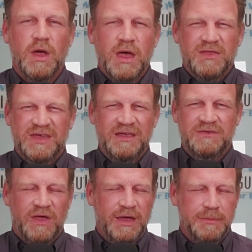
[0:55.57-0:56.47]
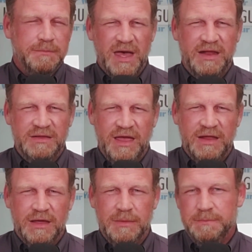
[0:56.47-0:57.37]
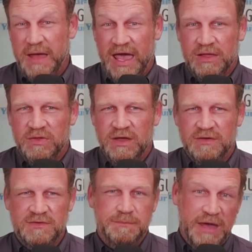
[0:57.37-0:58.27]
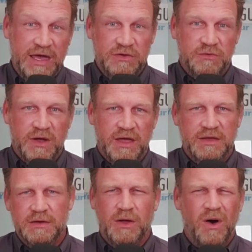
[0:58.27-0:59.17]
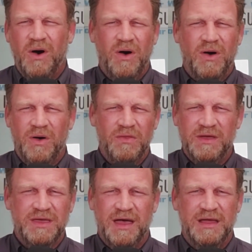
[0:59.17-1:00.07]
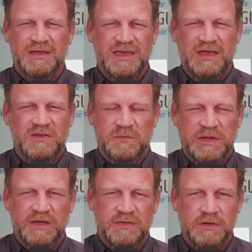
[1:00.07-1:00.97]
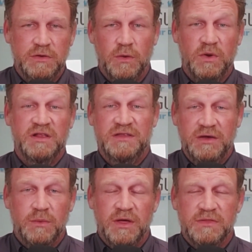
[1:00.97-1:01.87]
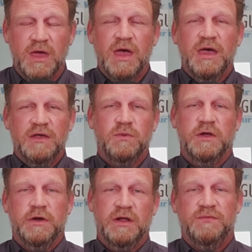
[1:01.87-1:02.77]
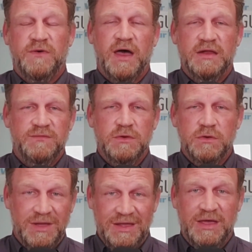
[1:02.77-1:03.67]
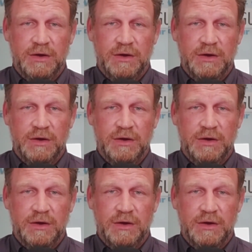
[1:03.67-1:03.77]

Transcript: things like metadata and backlinks and PageRank and all the kind of geek speak that you don't want to deal with is what you're going to find if you do any kind of